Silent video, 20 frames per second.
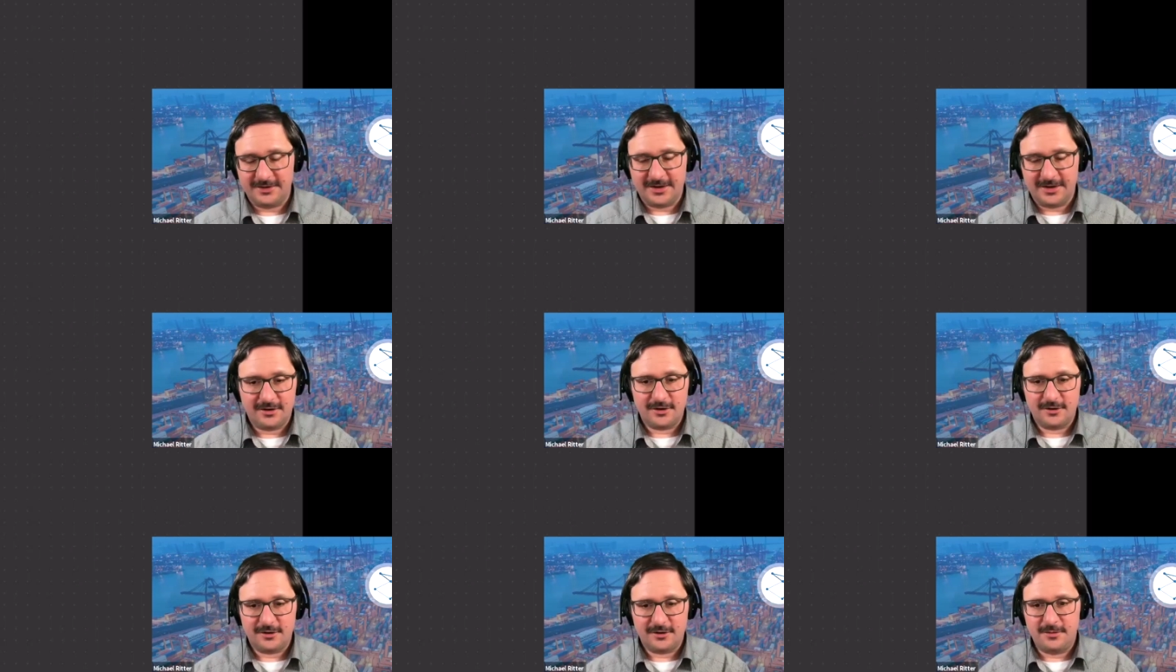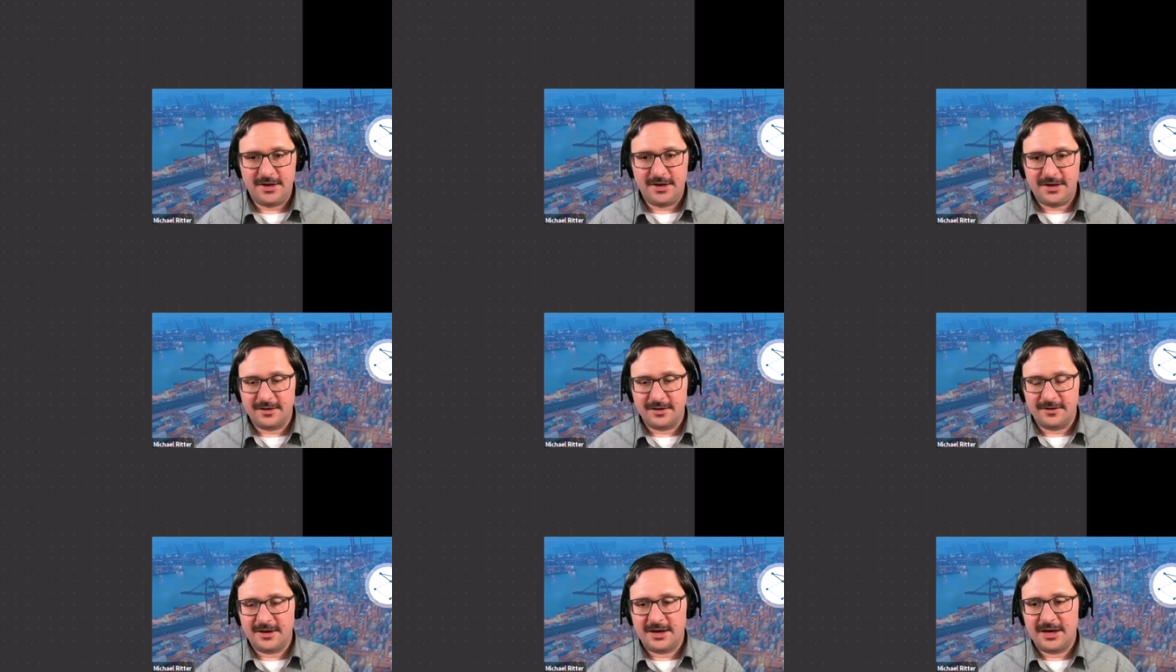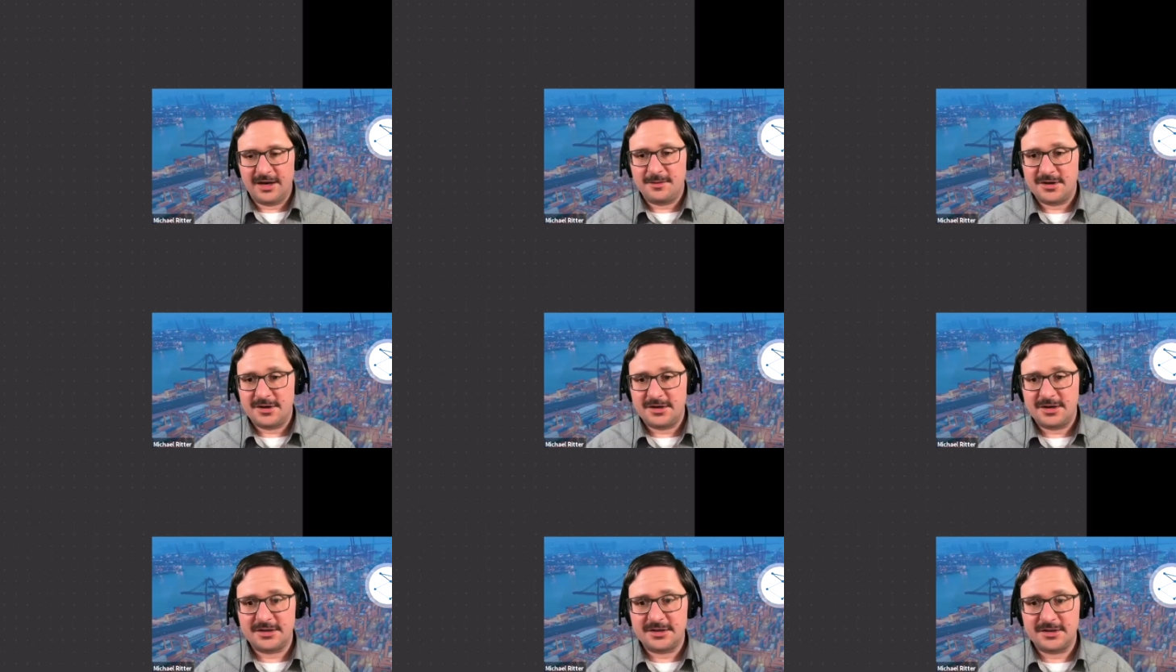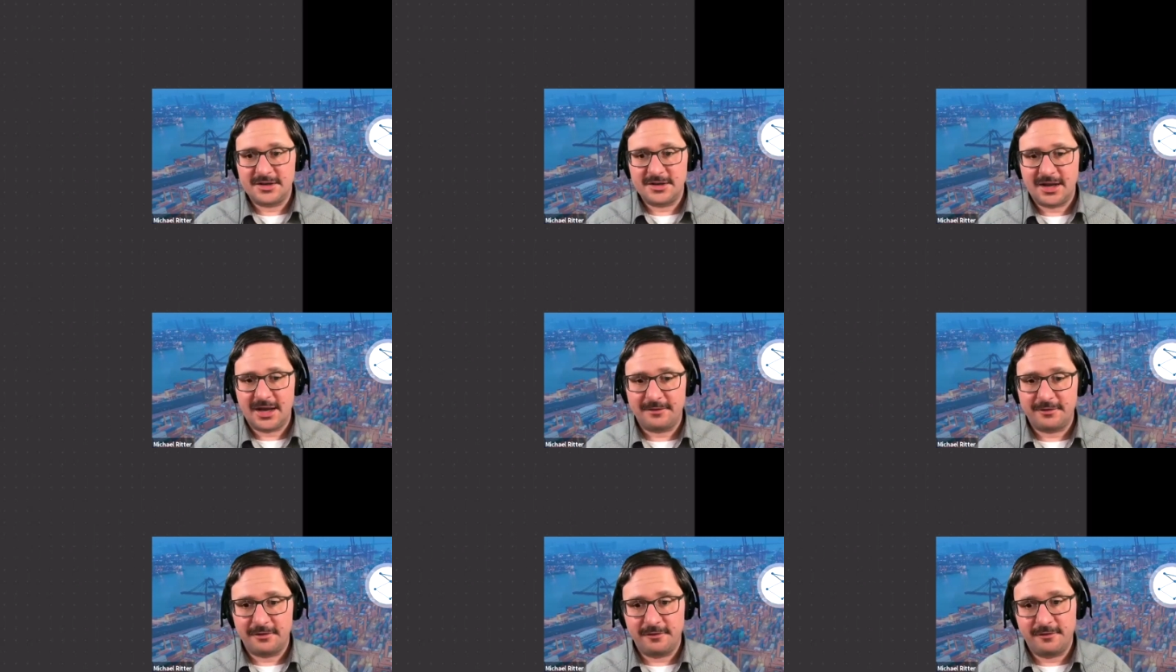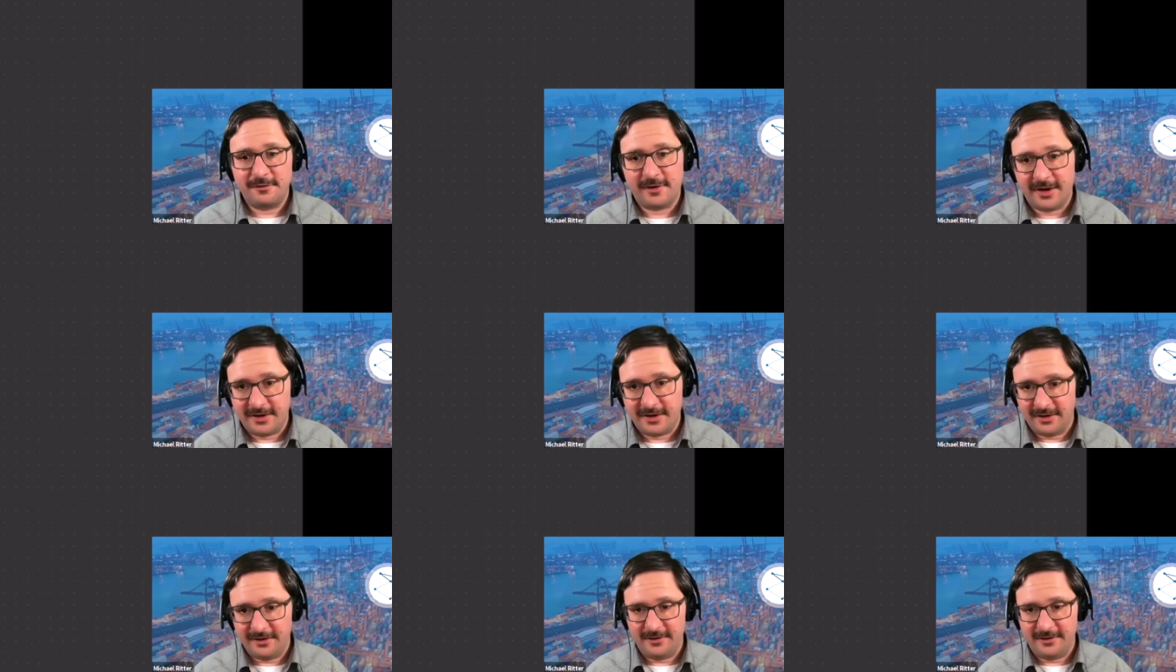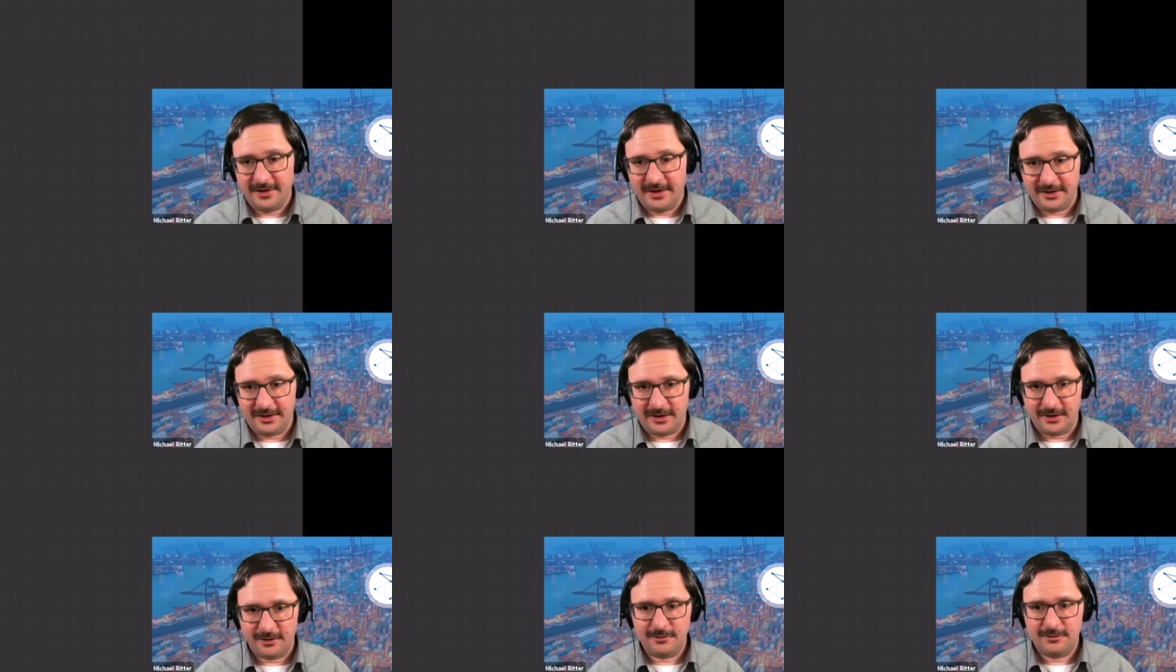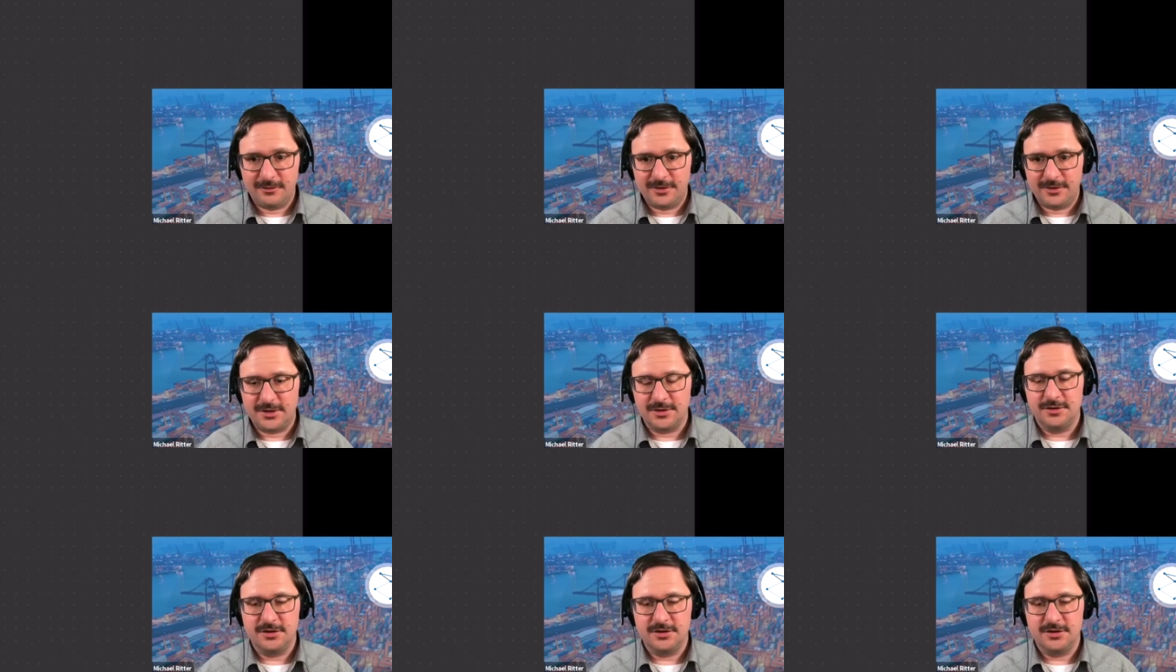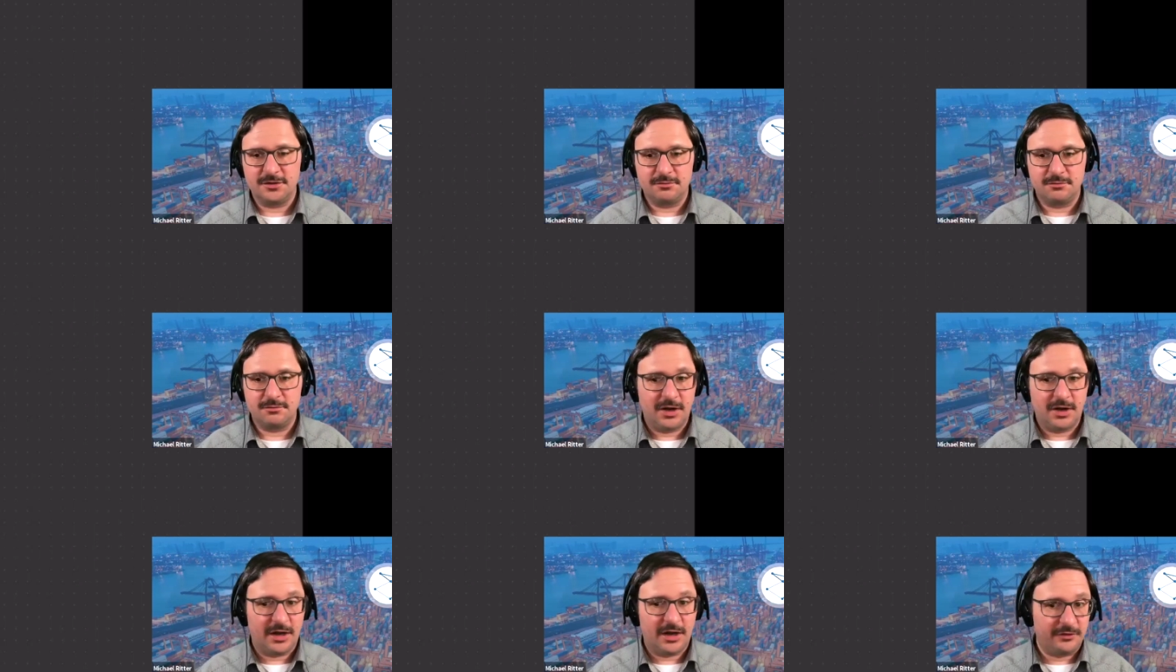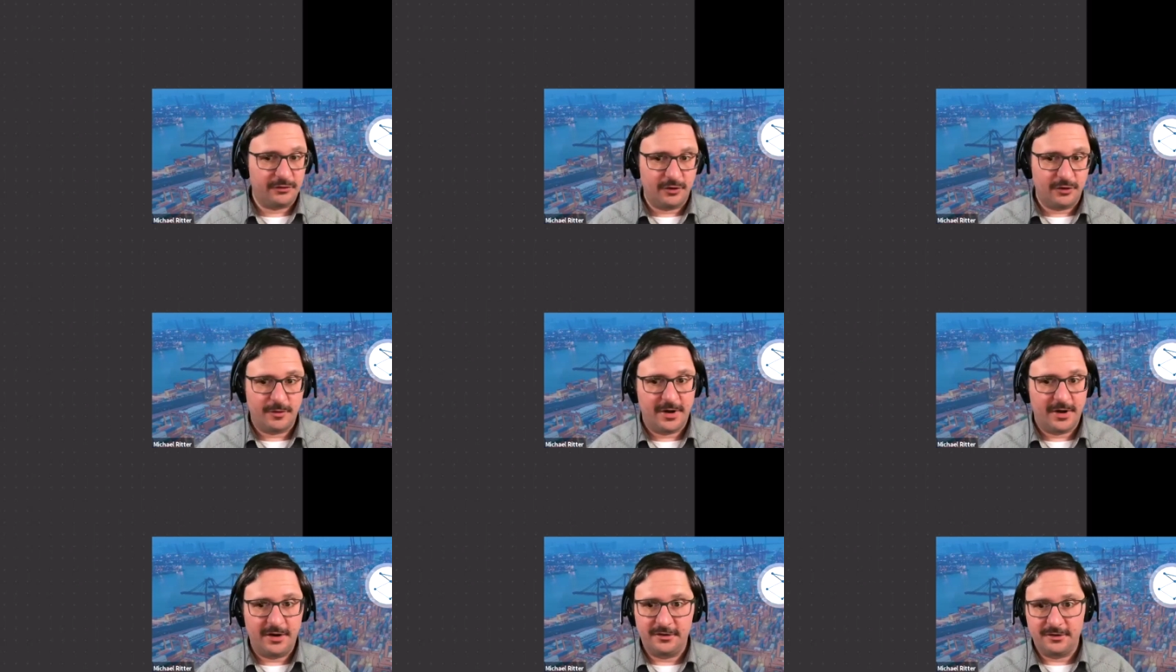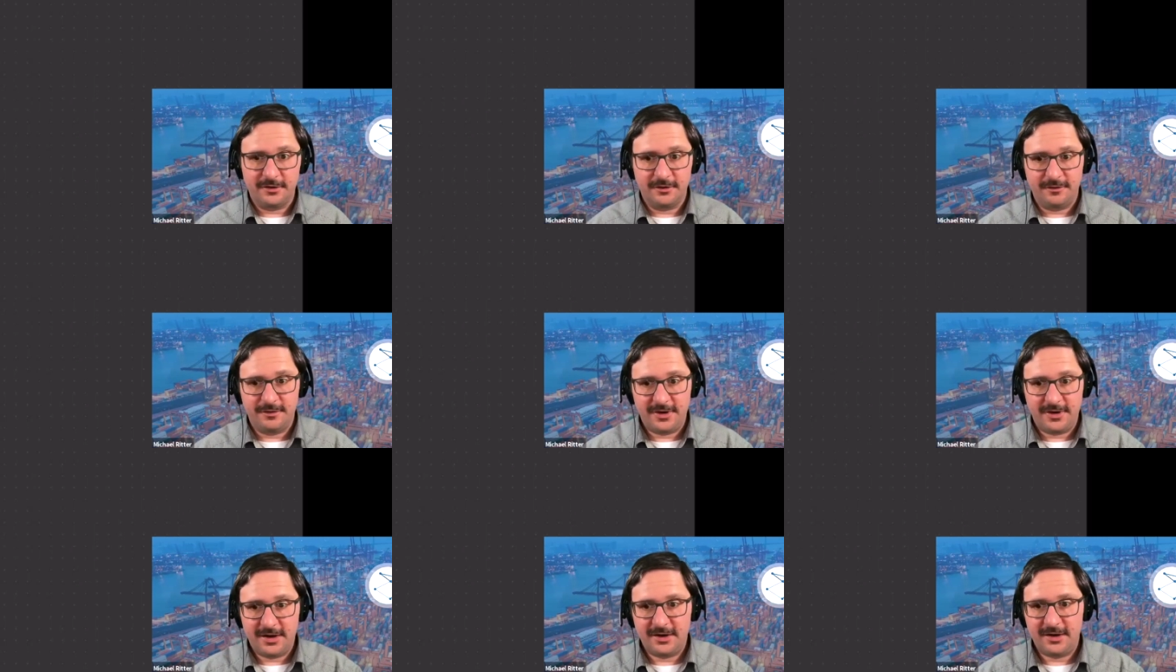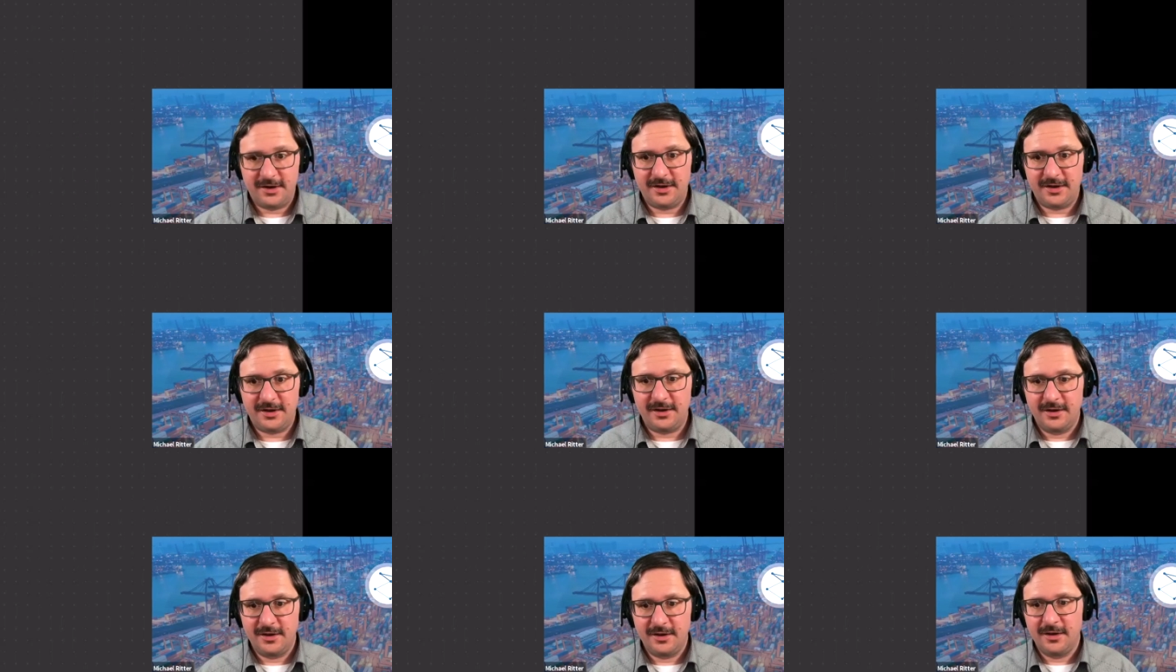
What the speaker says: That could mean the limit doesn't have a finite value, so it's plus or minus infinity,